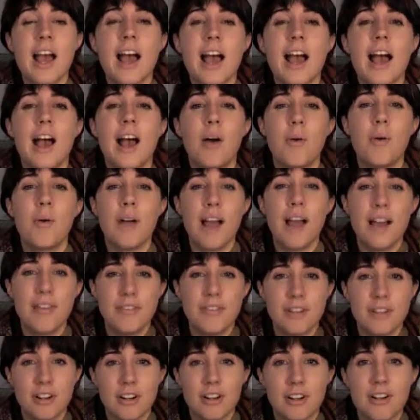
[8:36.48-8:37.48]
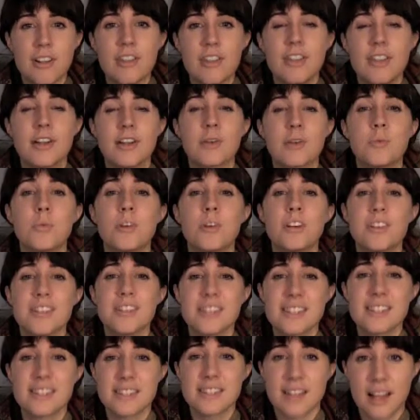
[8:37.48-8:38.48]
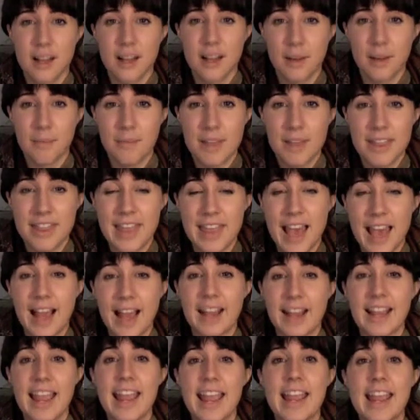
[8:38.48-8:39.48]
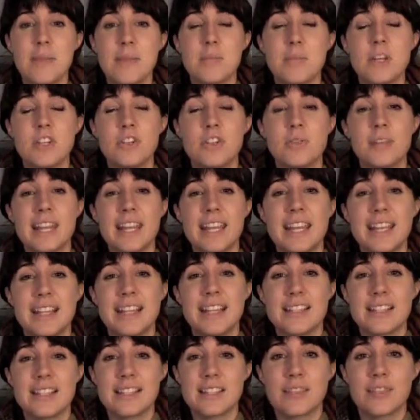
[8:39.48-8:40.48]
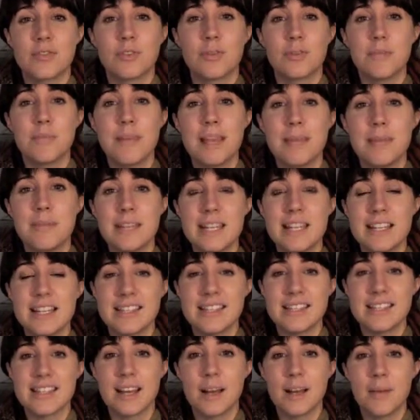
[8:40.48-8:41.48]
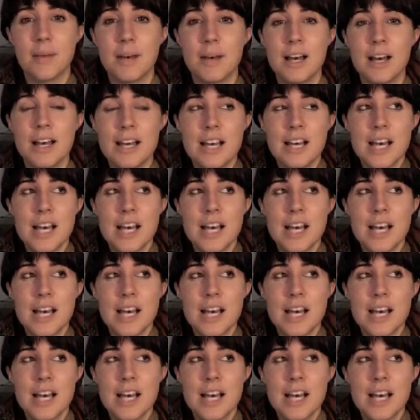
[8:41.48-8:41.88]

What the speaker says: However, there were some that came to Kansas for maybe some